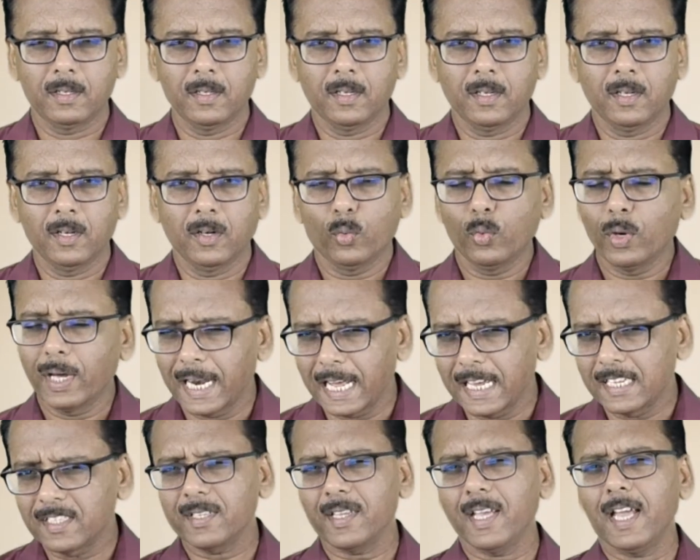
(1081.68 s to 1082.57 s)
When I
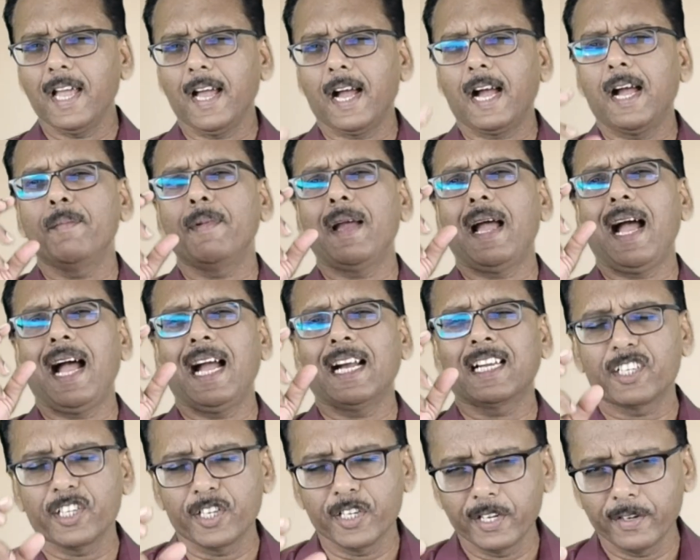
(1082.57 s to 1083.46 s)
say I'm
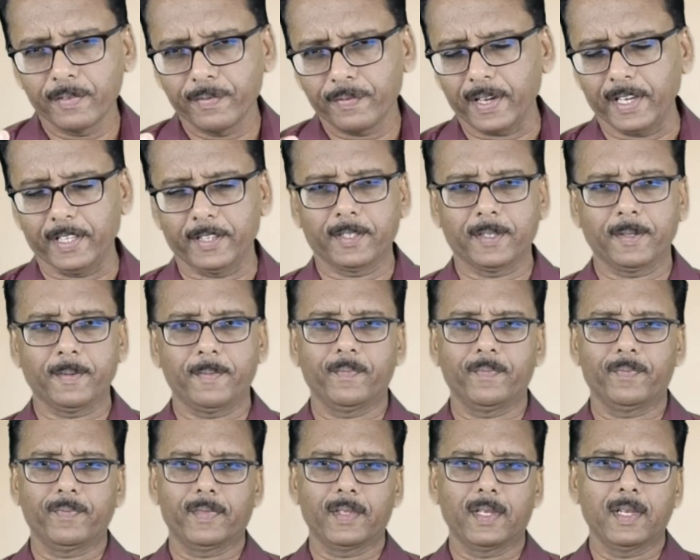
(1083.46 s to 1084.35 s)
acting in faith,
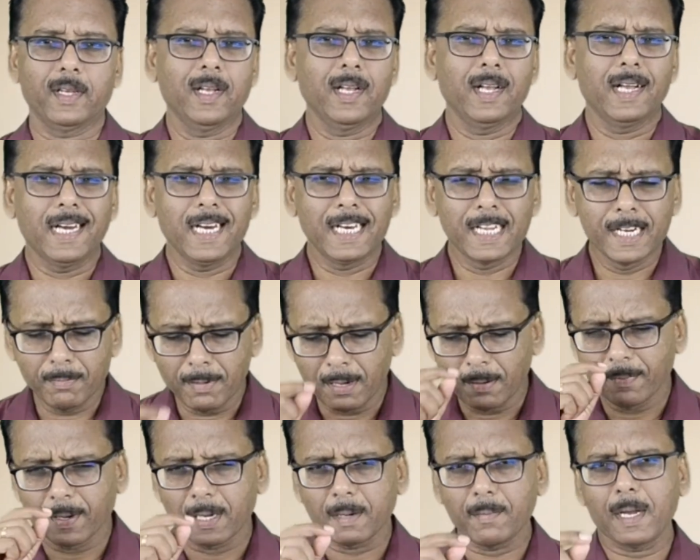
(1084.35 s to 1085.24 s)

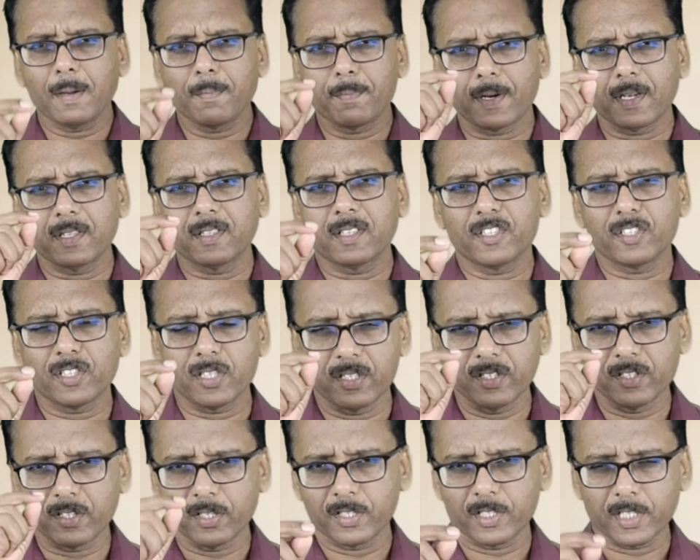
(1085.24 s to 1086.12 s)
remember my brothers and
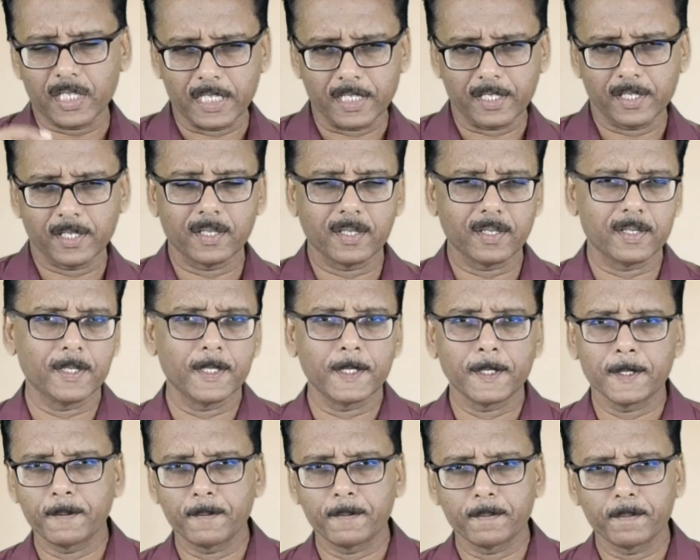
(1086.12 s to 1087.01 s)
sisters,
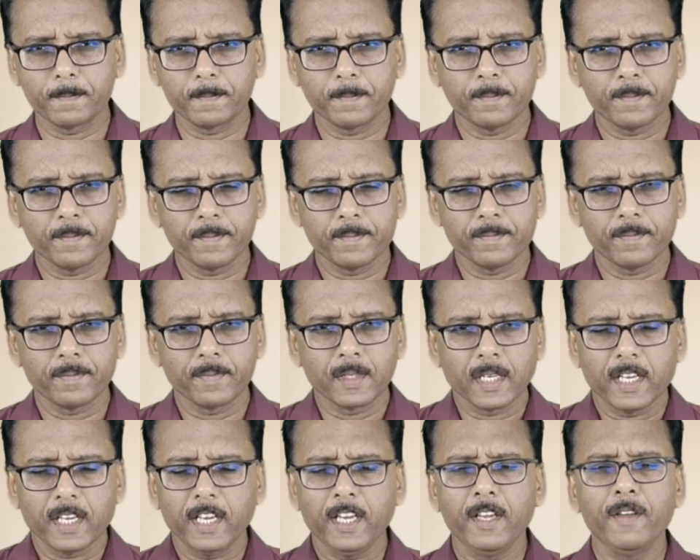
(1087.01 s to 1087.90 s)

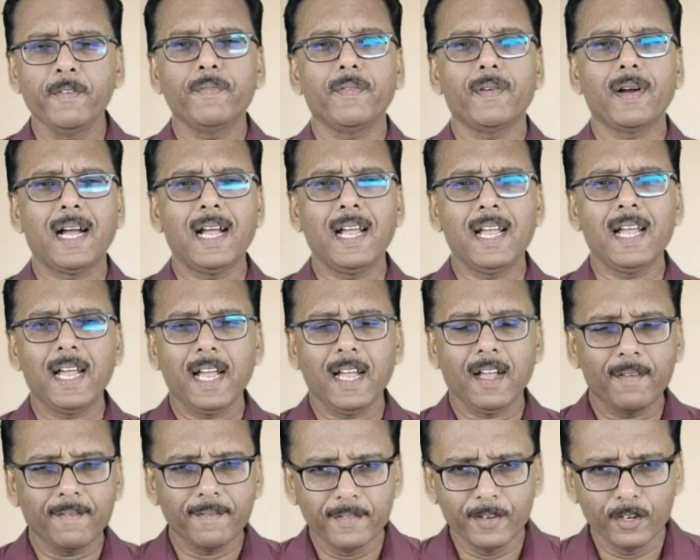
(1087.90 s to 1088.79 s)
if I
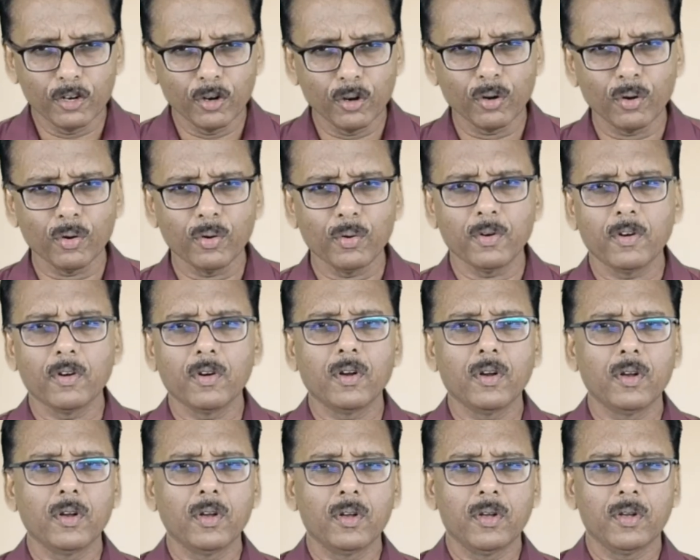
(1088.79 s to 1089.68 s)
have
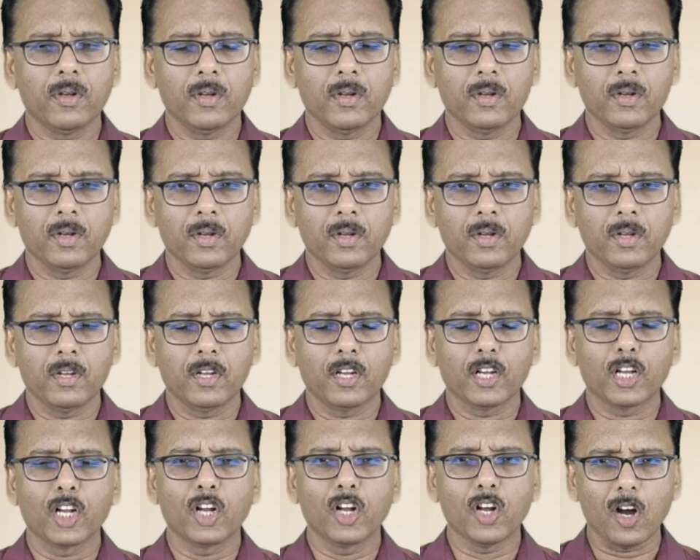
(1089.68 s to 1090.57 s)
no
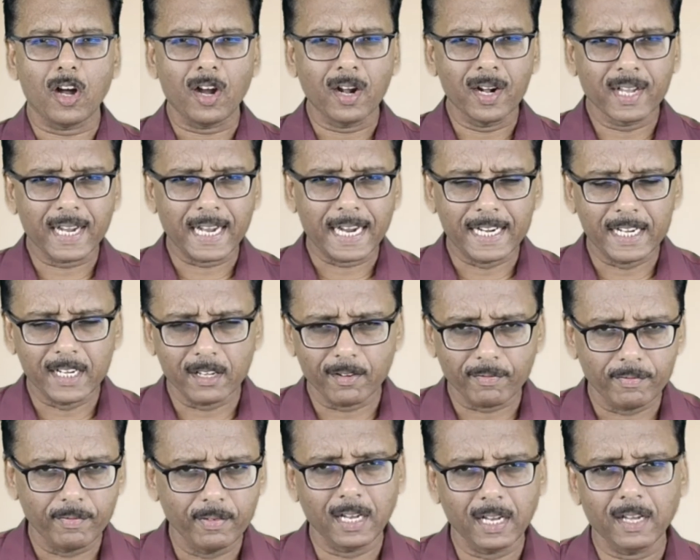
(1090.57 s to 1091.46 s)
God kind
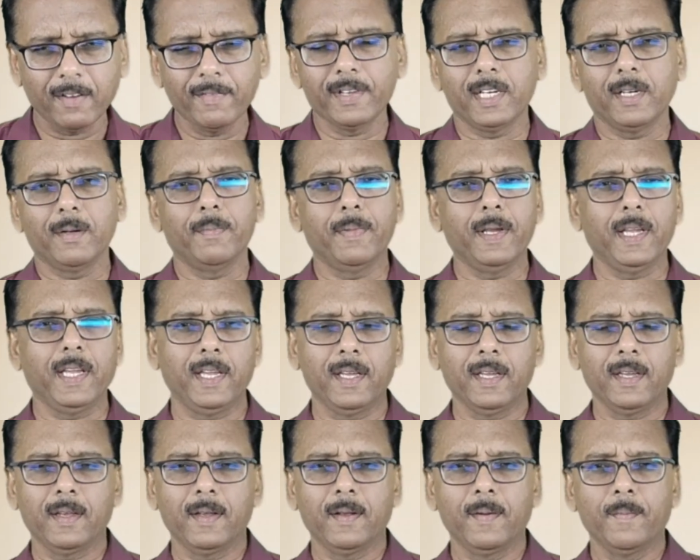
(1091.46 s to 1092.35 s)
of love in
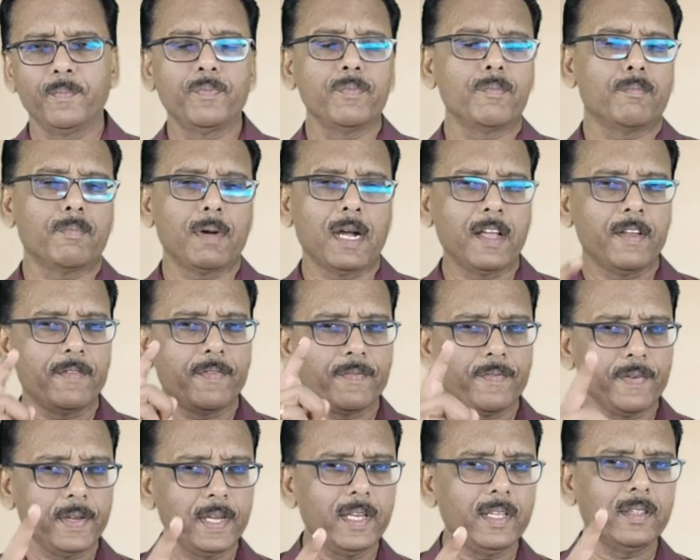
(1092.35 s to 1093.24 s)
me, my
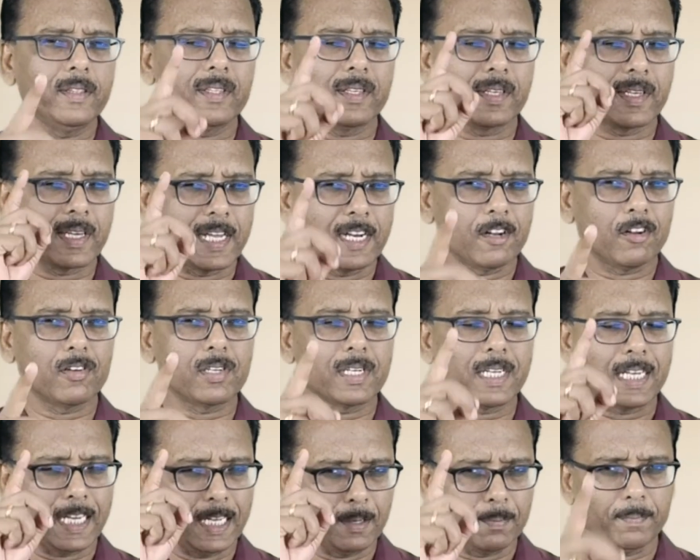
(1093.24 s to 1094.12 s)
faith cannot
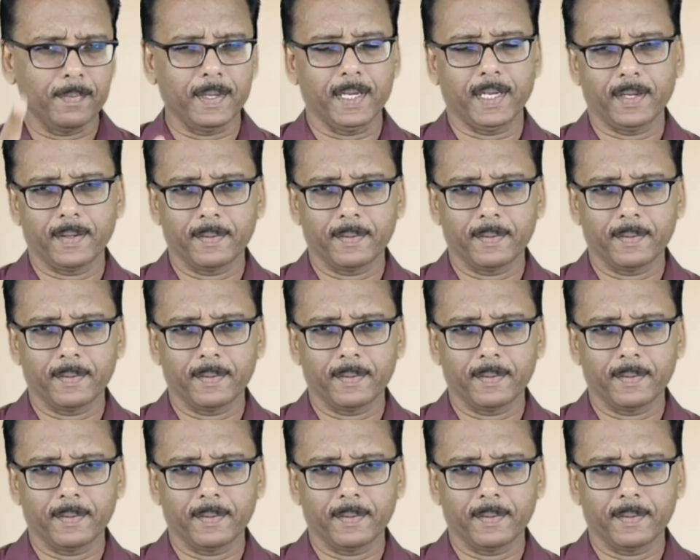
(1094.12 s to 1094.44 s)
help me.